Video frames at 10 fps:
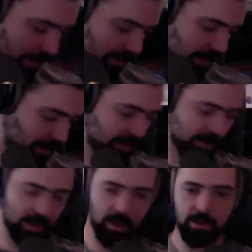this is
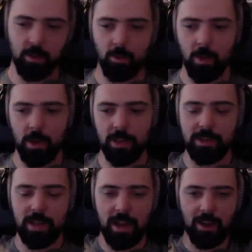so when
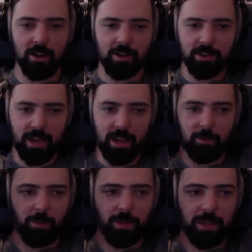this airs, I
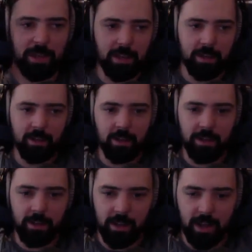will be in
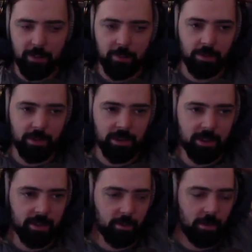
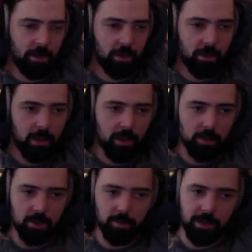Indianapolis with
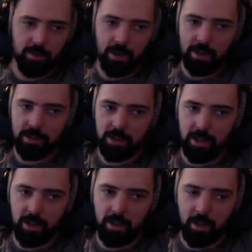Jimmy
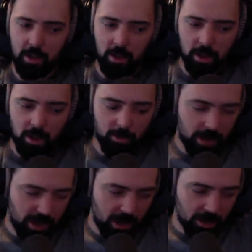DeResta. Him and
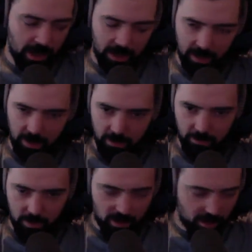I are taking a
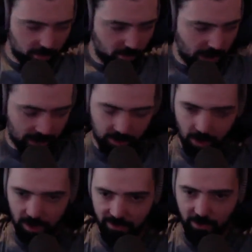
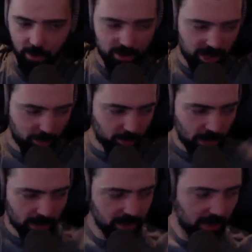hydraulic forging
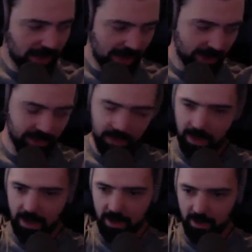press class
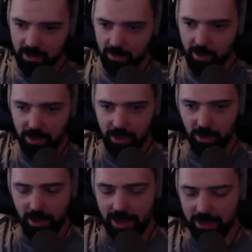and a smithing
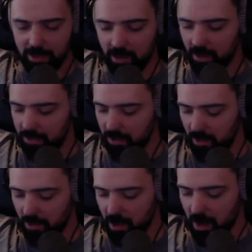class there. So